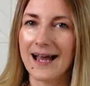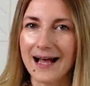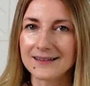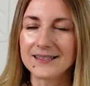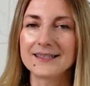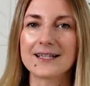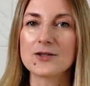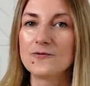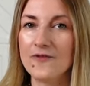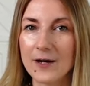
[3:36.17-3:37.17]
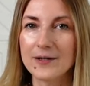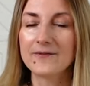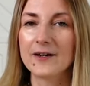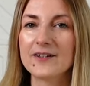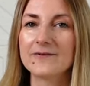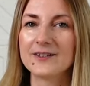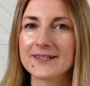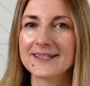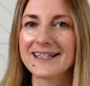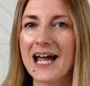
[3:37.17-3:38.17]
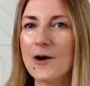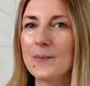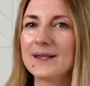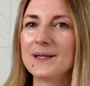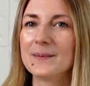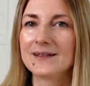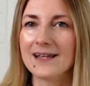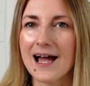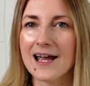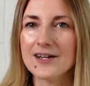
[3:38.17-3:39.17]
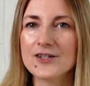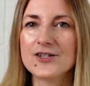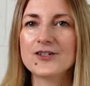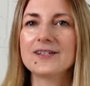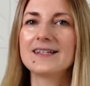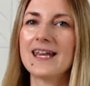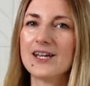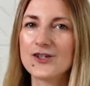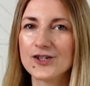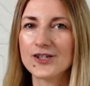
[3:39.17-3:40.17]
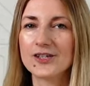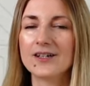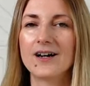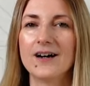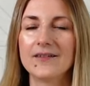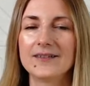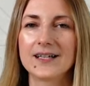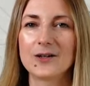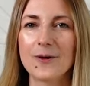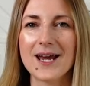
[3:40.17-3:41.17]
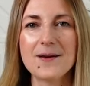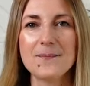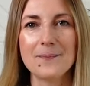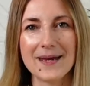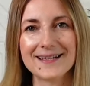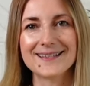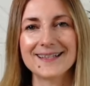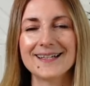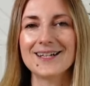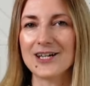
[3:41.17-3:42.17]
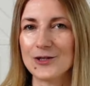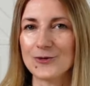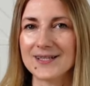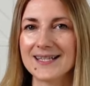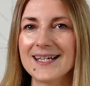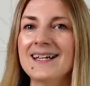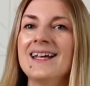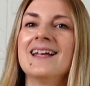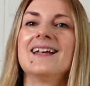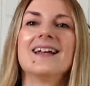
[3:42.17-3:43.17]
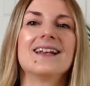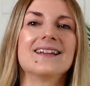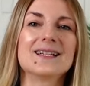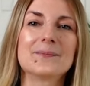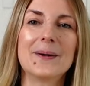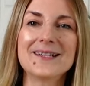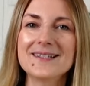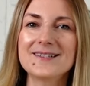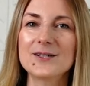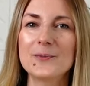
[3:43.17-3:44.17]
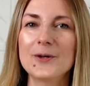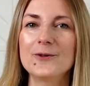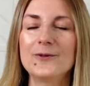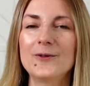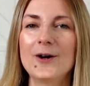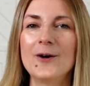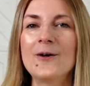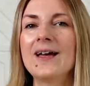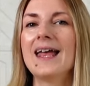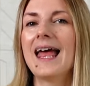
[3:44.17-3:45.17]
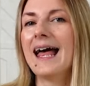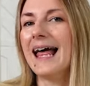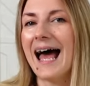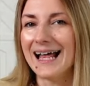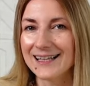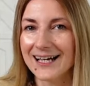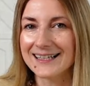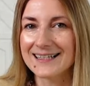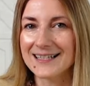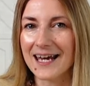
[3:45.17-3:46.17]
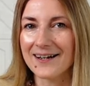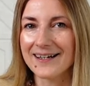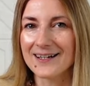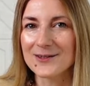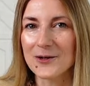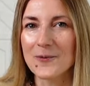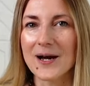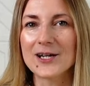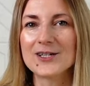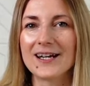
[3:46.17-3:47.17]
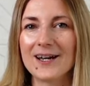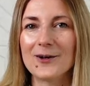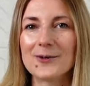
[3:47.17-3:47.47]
color that's very, very versatile, but the melange nature of the gray makes it interesting. And these buttons are beautiful. I like this cardigan so much that I